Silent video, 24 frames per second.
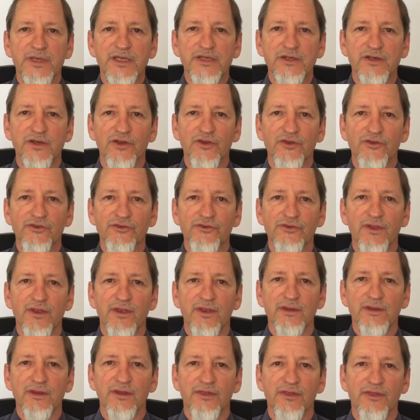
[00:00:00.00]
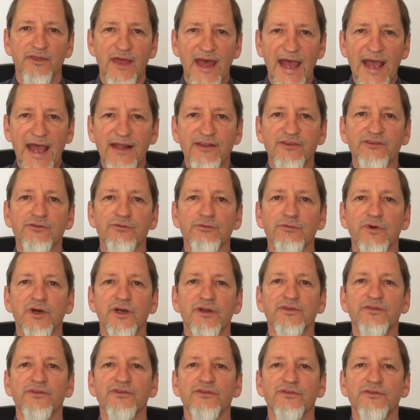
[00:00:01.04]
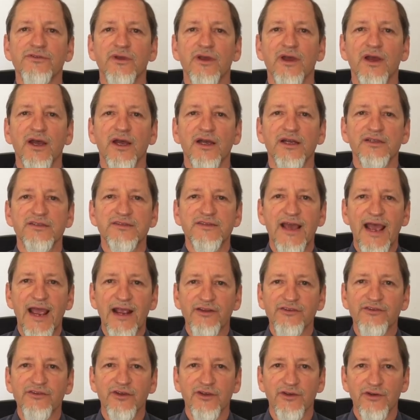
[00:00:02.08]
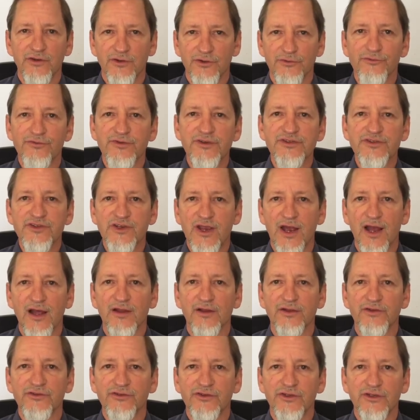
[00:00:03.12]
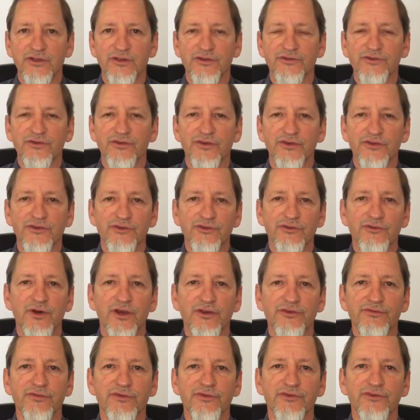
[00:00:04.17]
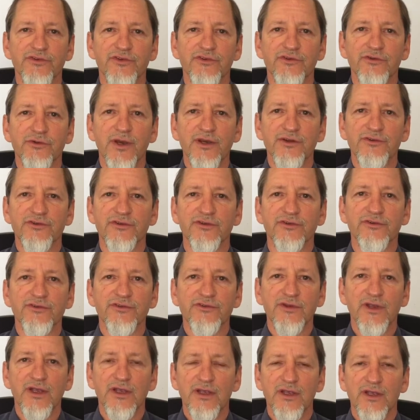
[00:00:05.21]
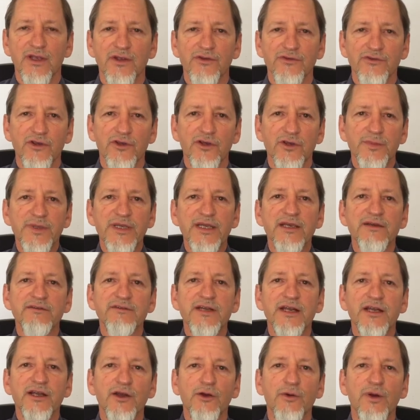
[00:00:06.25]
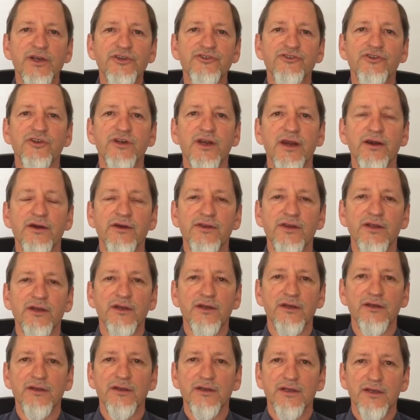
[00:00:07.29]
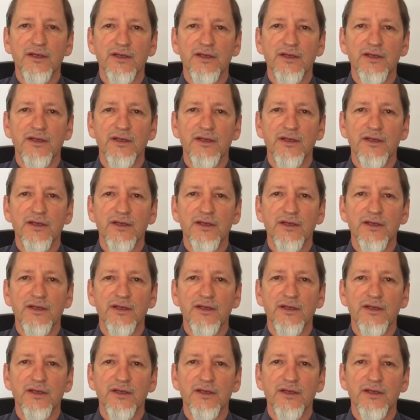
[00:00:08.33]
because that's what's taxing your physiology is these stressful situations. So you'll be given a questionnaire. The